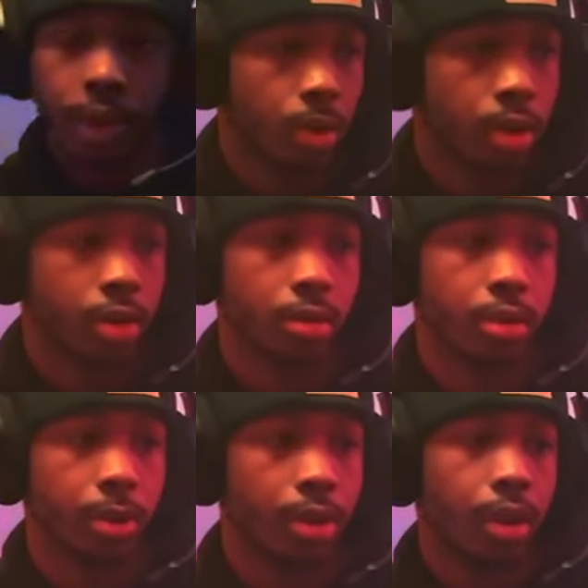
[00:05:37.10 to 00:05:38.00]
wear jewelry,
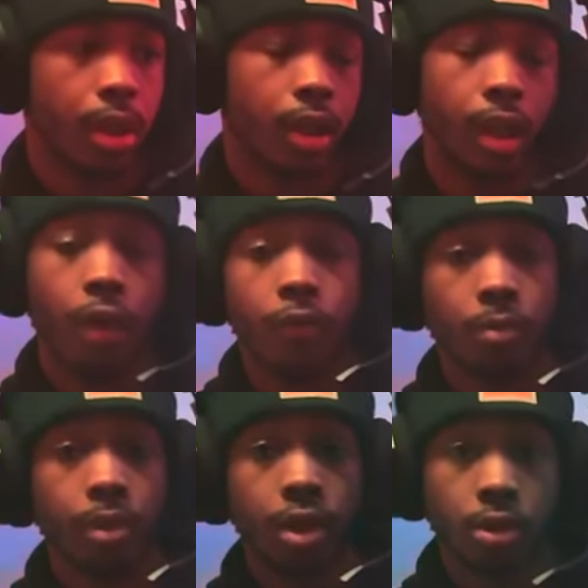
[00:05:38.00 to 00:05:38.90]
bro. Like I'm
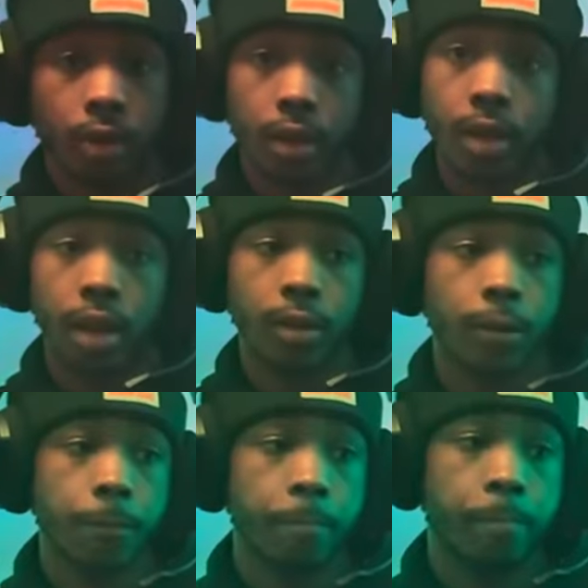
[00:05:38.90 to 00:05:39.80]
from Detroit, like
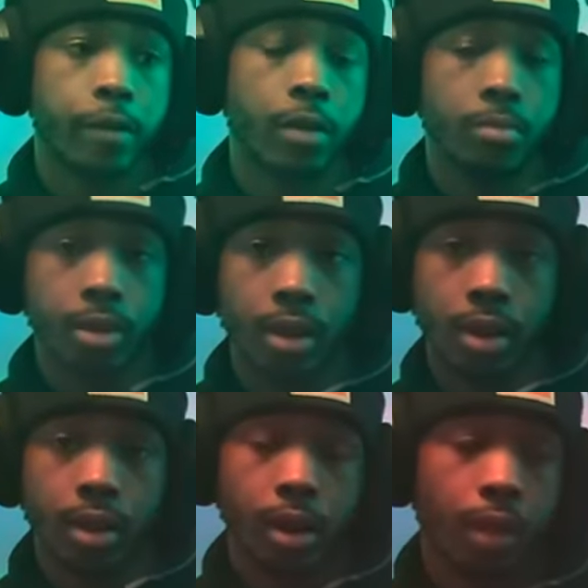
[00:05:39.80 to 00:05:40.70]
you know what I'm
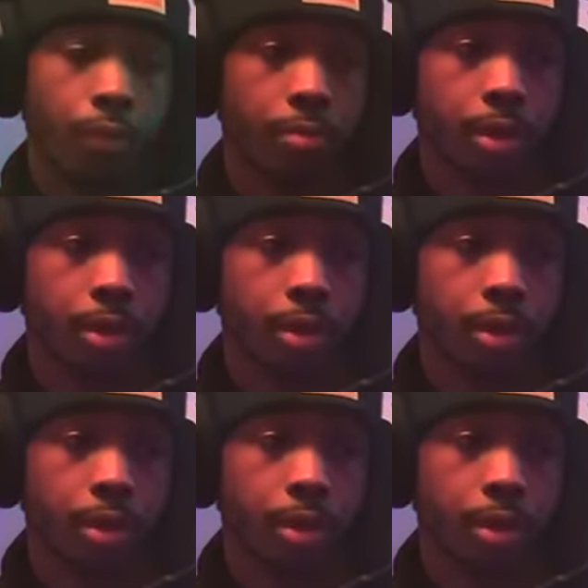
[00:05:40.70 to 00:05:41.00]
saying? Like I'm from